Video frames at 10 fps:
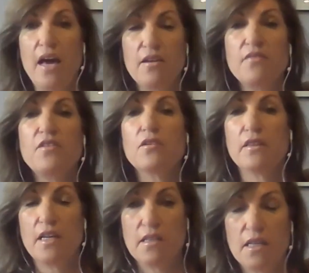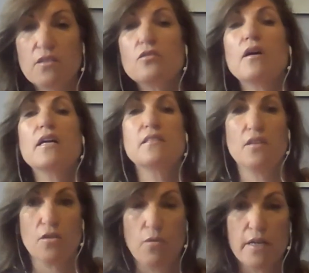that they killed Christ,
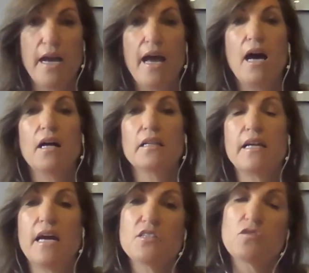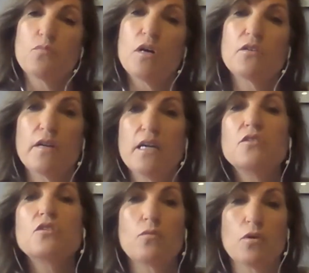they're going to hell. And I just wonder, in
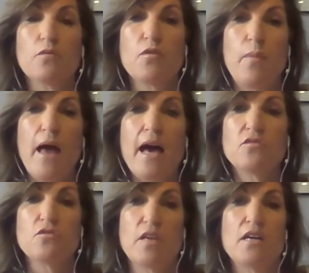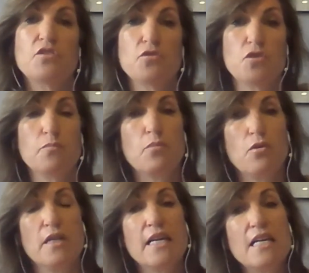your work with pastors, as you're
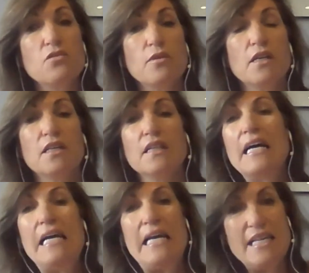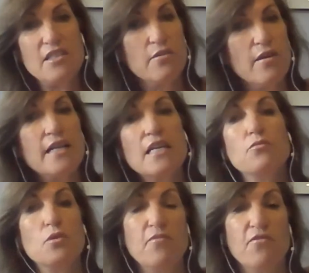supporting Israel, is there any
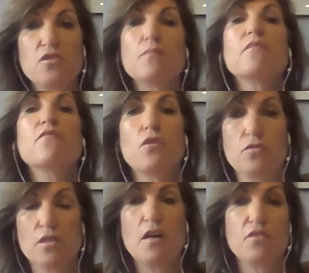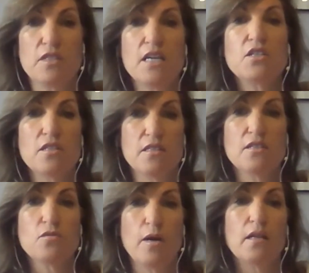room for some of those conversations
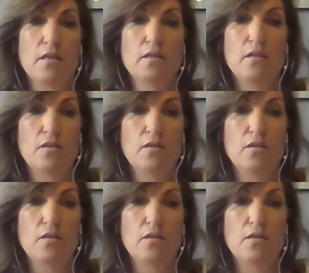as well?